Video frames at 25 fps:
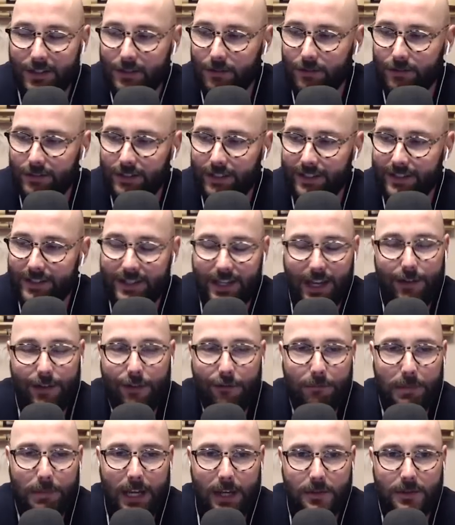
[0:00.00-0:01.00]
So like say
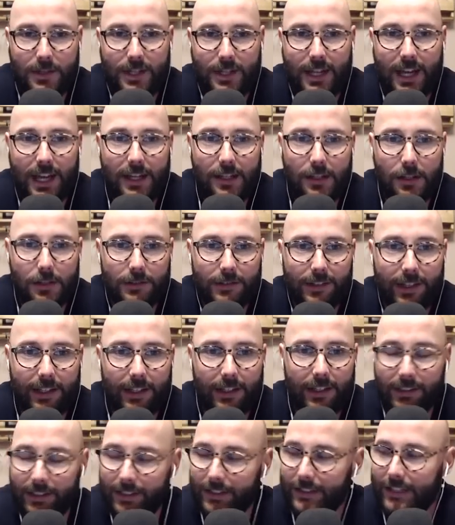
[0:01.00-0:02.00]
you've been out skating all
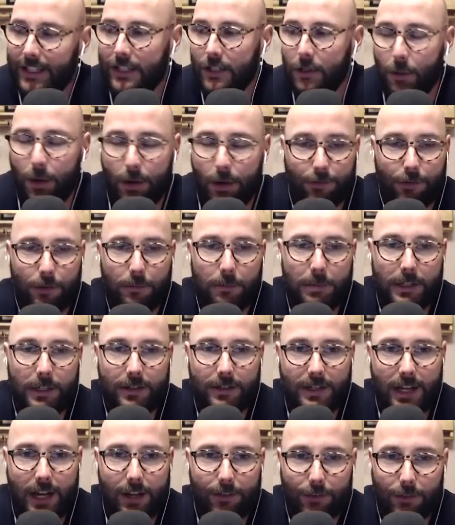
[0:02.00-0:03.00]
day and then you go out for
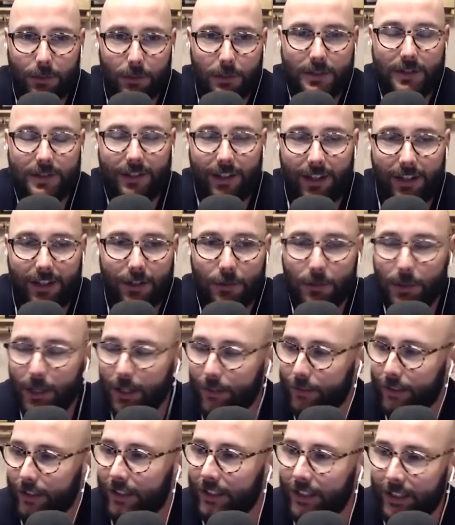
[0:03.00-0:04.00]
beers afterwards or dinner or
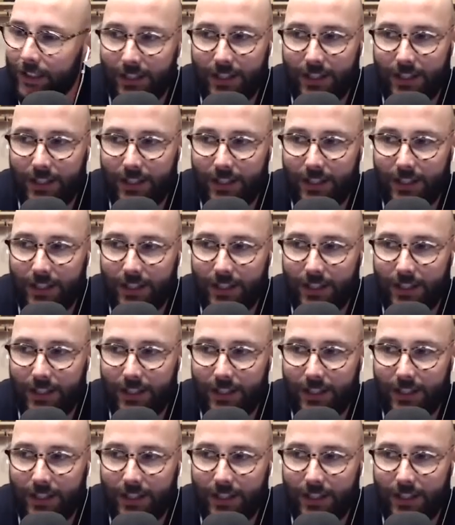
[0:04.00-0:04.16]
whatever.